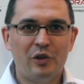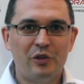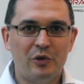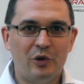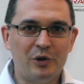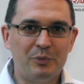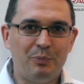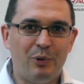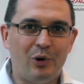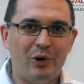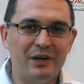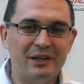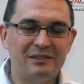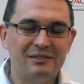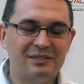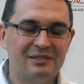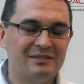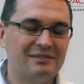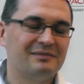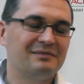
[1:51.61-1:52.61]
Third
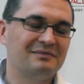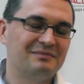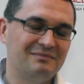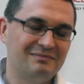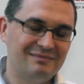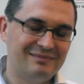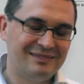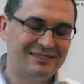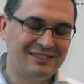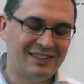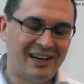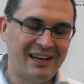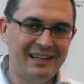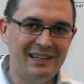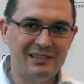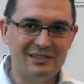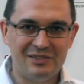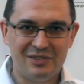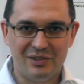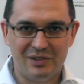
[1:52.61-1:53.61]
point, tie
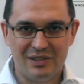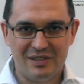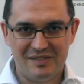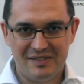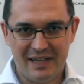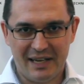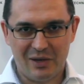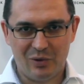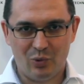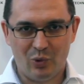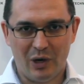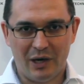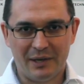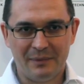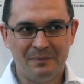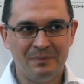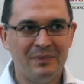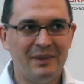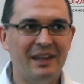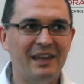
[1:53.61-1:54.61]
into the second
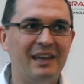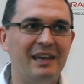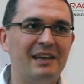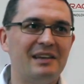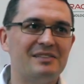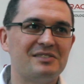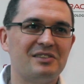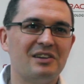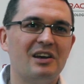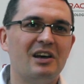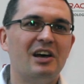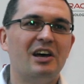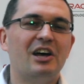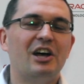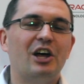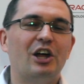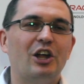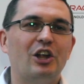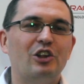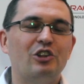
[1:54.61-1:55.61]
one, is
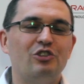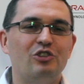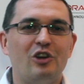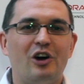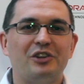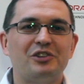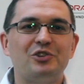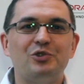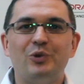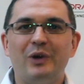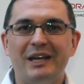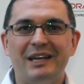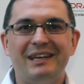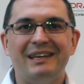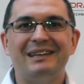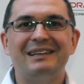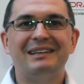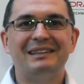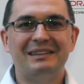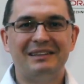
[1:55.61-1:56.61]
not
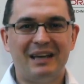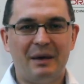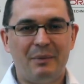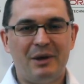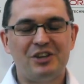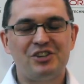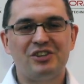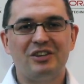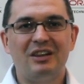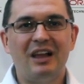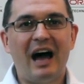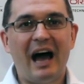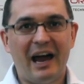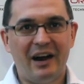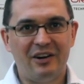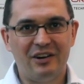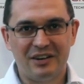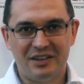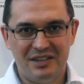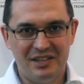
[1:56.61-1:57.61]
creating dimensional
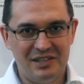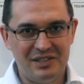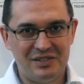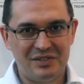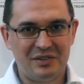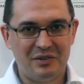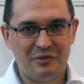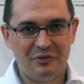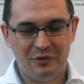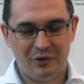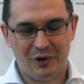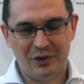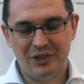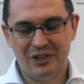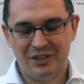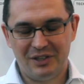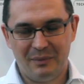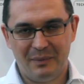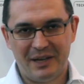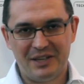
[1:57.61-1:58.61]
hierarchies for
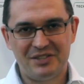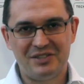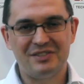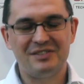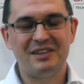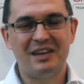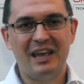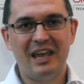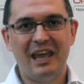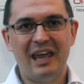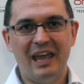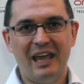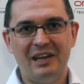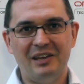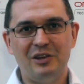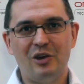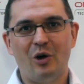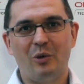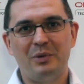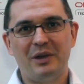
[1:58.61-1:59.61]
your dimensions
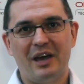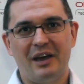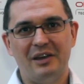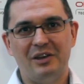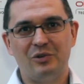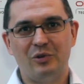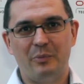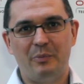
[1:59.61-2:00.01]
in the OBIE